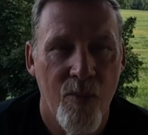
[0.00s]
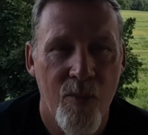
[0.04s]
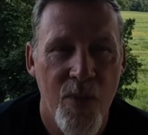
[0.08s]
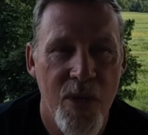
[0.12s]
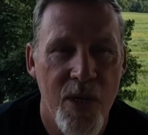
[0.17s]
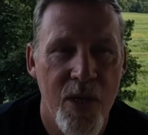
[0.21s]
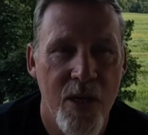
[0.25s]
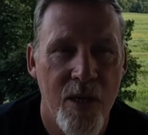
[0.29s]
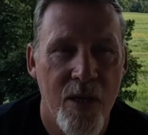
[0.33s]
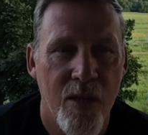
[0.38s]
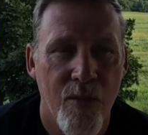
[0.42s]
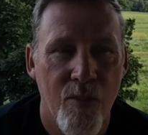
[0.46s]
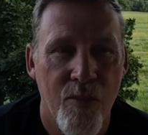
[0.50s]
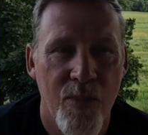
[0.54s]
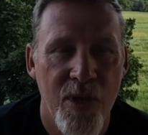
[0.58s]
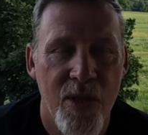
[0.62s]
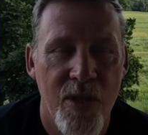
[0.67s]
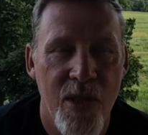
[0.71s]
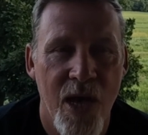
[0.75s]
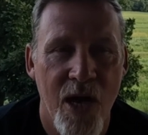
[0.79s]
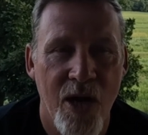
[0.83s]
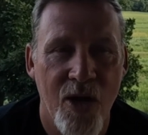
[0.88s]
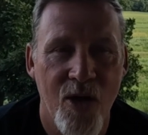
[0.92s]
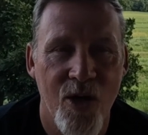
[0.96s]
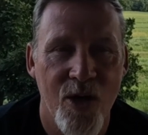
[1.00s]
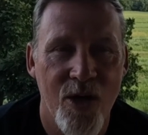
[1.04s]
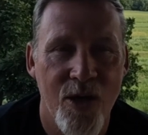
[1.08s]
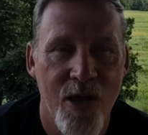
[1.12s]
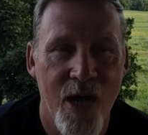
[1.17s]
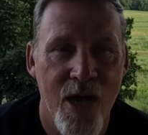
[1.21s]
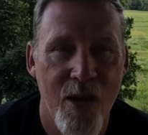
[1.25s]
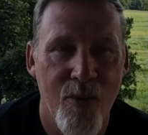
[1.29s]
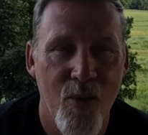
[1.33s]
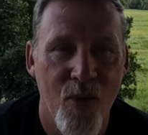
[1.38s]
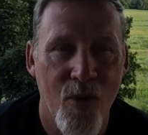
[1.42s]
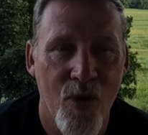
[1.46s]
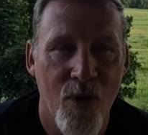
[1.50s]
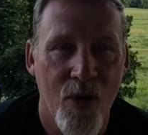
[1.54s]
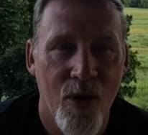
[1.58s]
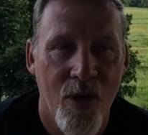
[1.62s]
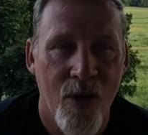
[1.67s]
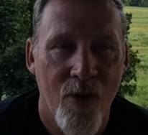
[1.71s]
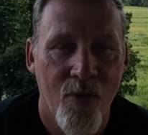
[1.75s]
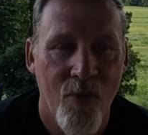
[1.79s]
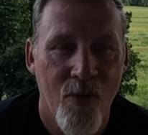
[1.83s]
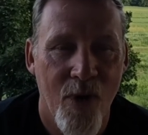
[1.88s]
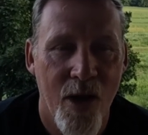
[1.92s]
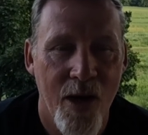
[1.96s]
Be that good neighbor,
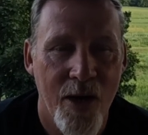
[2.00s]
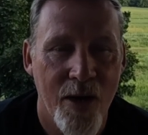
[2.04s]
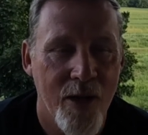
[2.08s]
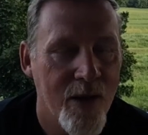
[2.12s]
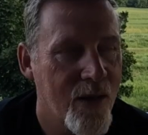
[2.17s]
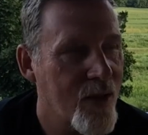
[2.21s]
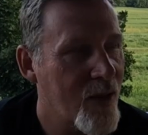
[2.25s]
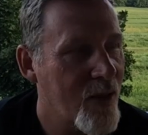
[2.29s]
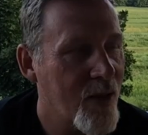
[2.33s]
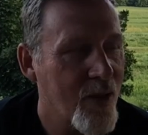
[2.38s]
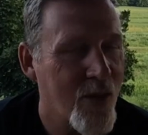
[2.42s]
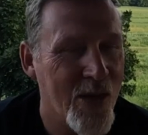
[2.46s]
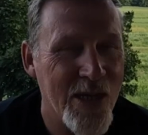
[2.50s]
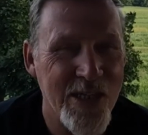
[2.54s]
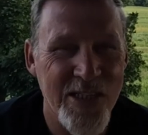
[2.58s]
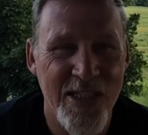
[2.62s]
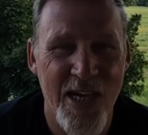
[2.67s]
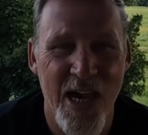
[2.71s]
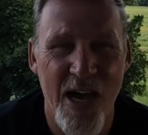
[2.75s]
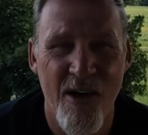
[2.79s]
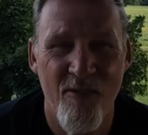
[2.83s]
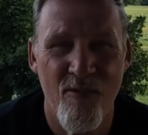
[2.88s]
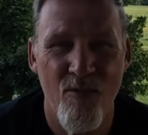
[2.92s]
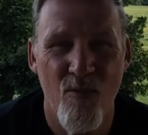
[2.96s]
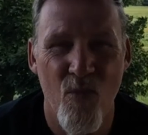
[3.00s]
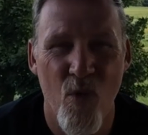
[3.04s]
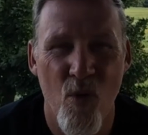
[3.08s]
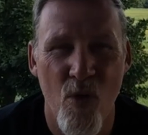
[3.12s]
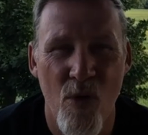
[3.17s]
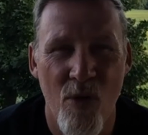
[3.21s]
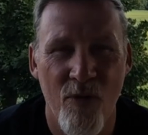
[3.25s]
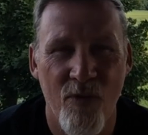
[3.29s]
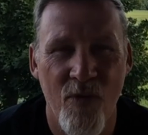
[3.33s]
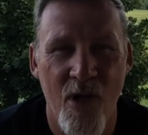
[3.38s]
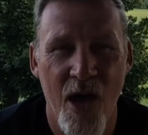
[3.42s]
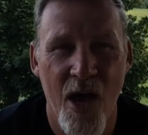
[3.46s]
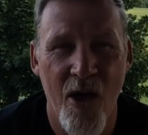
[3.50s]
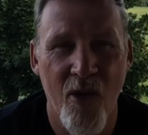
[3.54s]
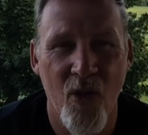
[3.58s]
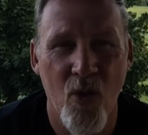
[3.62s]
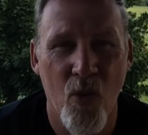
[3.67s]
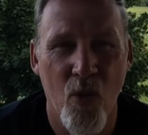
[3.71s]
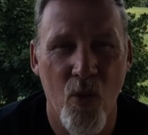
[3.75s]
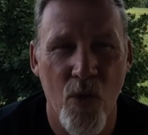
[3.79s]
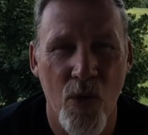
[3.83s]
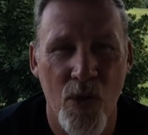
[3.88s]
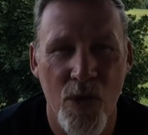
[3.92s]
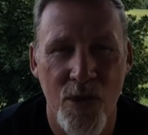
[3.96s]
right? Let's have more of that in
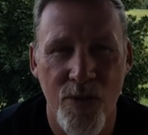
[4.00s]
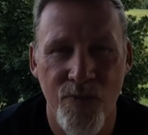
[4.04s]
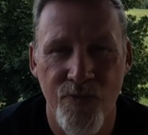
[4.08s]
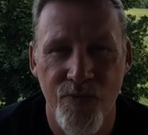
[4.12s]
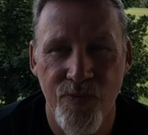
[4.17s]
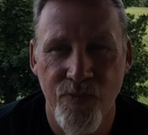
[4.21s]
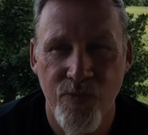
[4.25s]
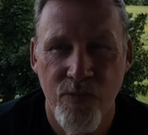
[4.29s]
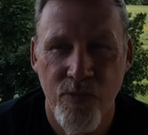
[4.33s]
the world.